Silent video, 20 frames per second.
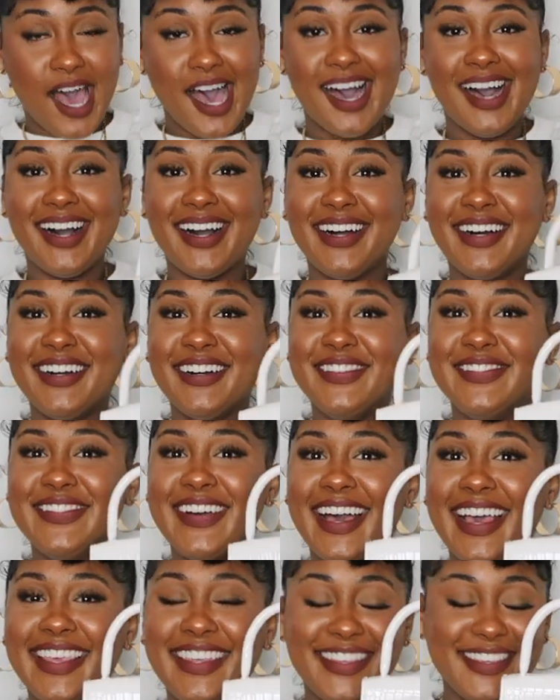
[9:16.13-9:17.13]

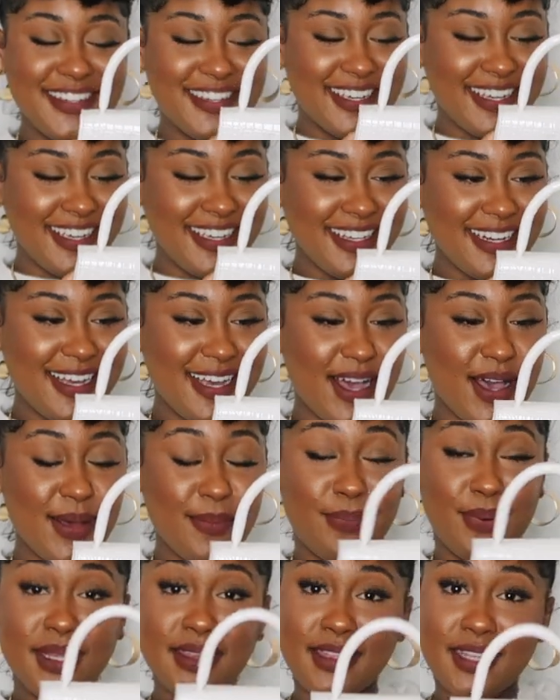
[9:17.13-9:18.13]
um you could
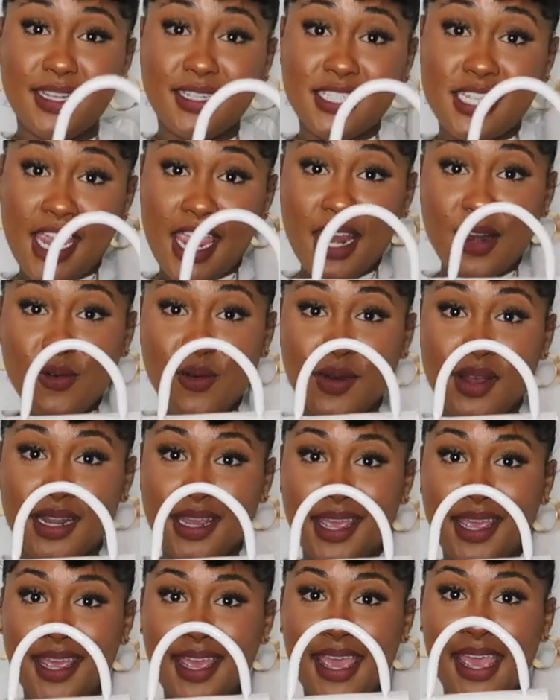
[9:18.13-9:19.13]
put the chain on
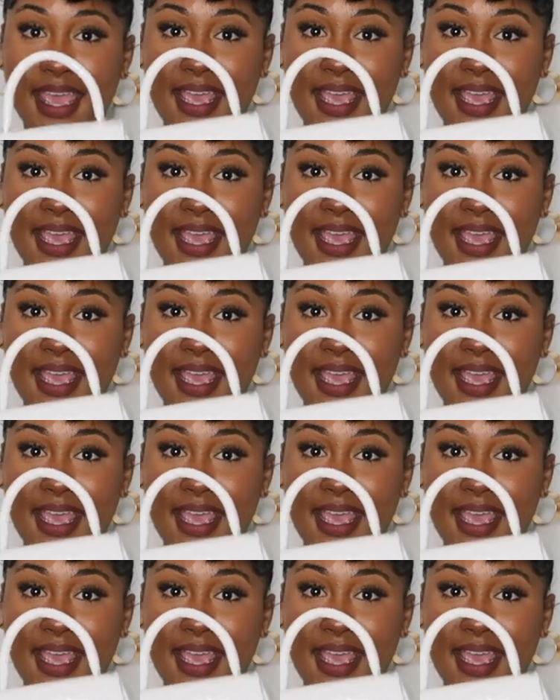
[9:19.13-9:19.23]
it